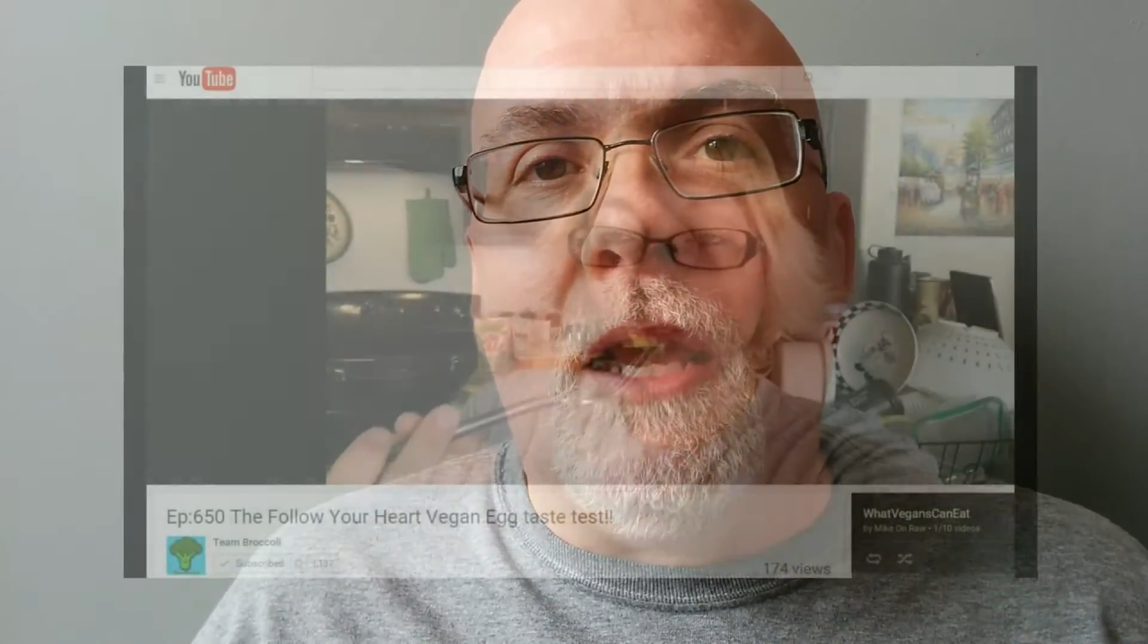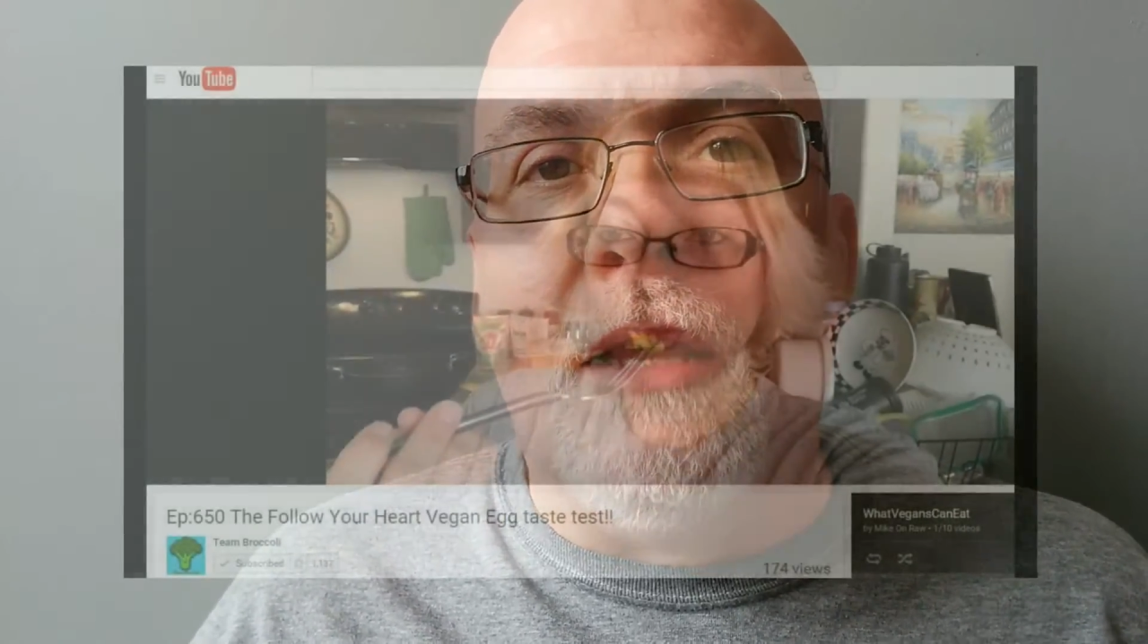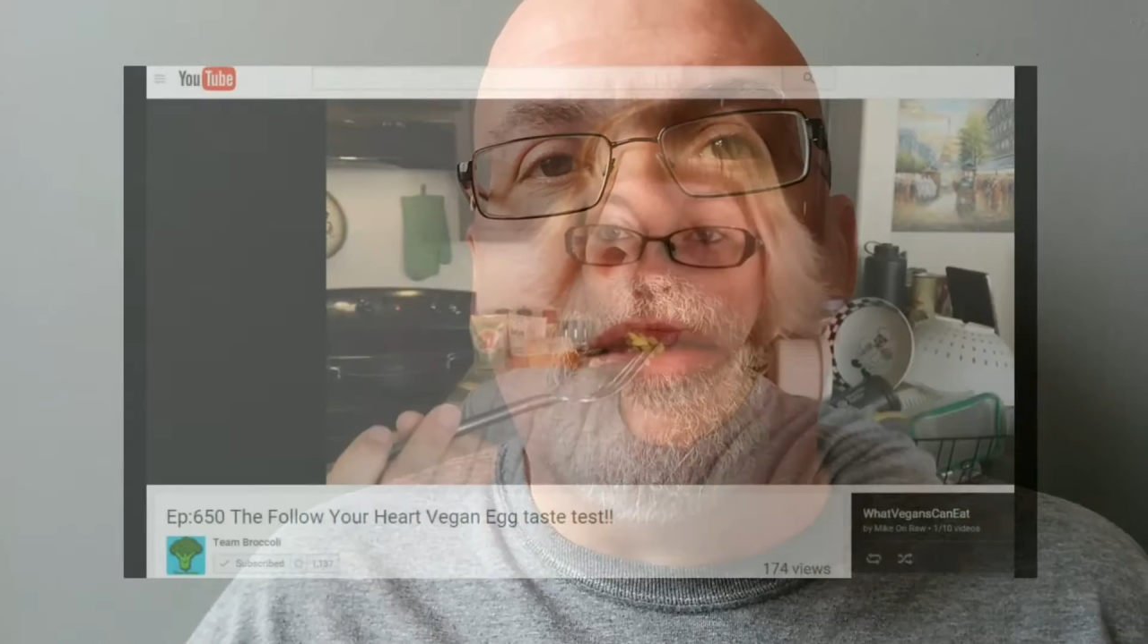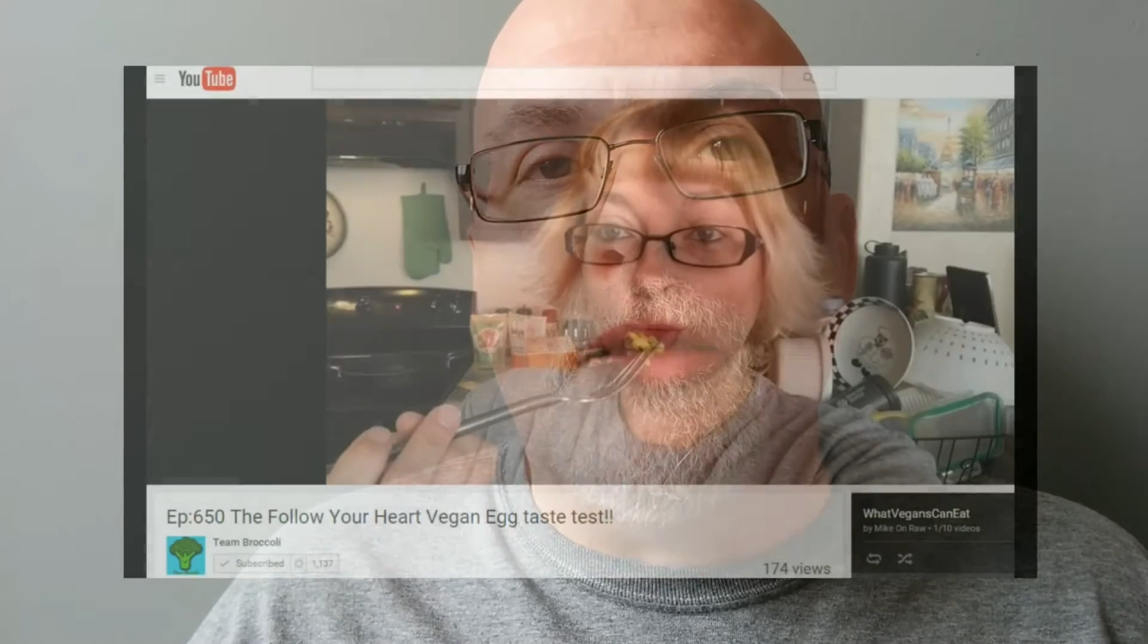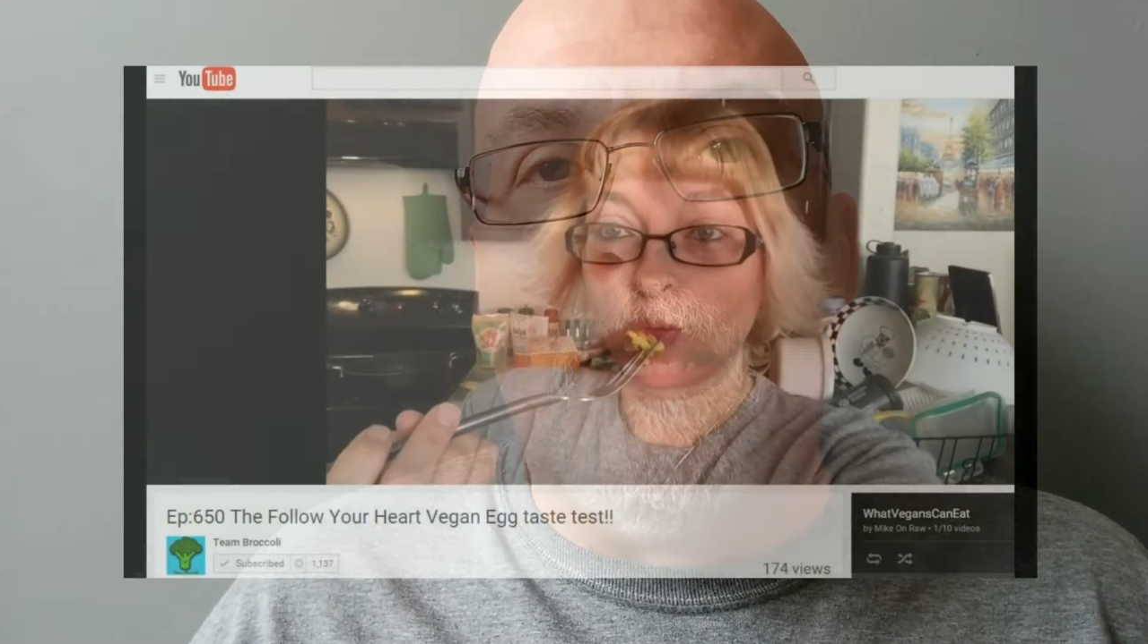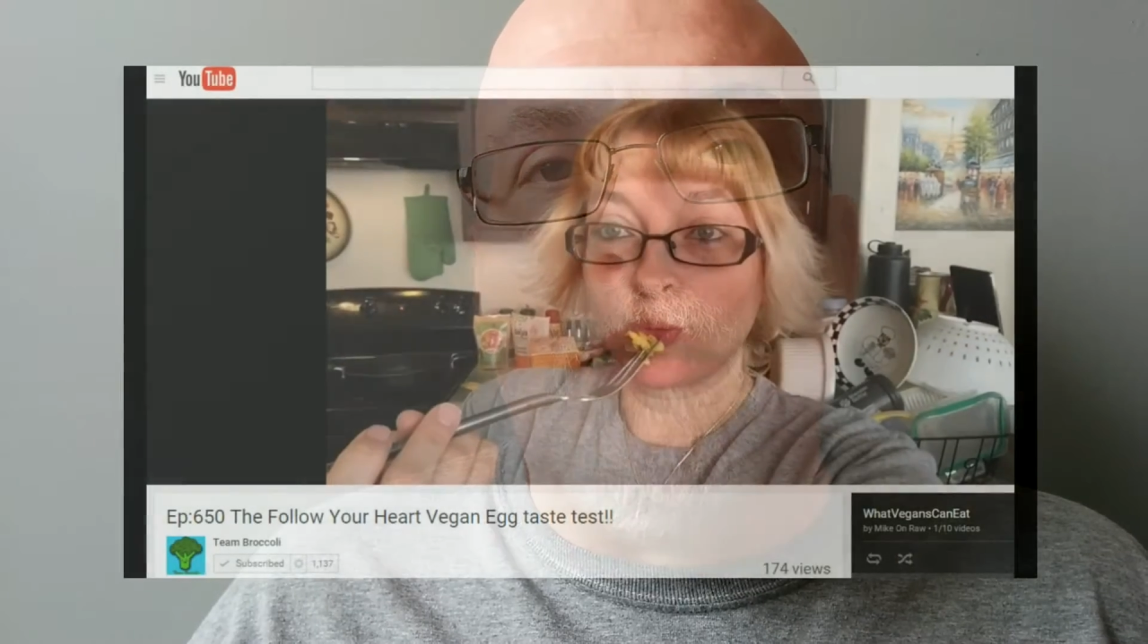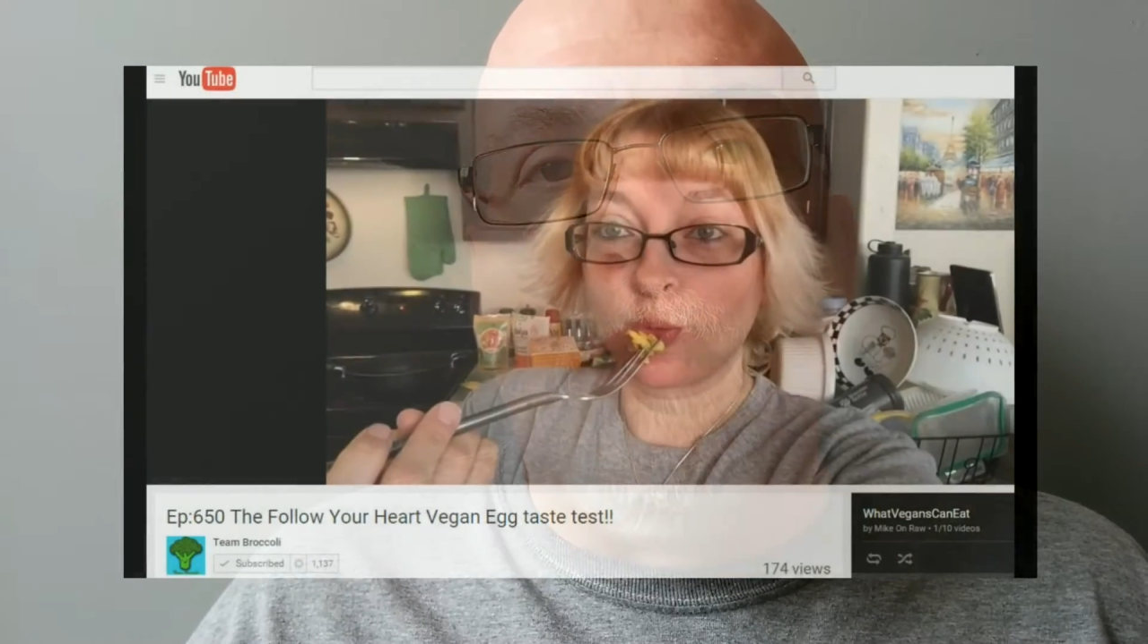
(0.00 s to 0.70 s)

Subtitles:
that